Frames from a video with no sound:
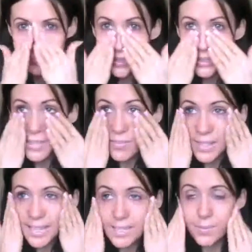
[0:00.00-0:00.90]
because if
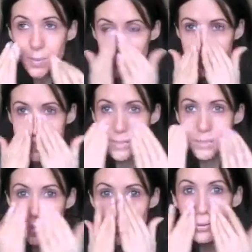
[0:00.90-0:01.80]
it gets my skin
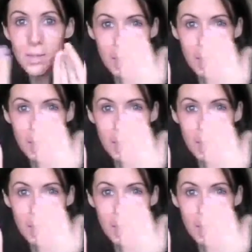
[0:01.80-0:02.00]
smooth,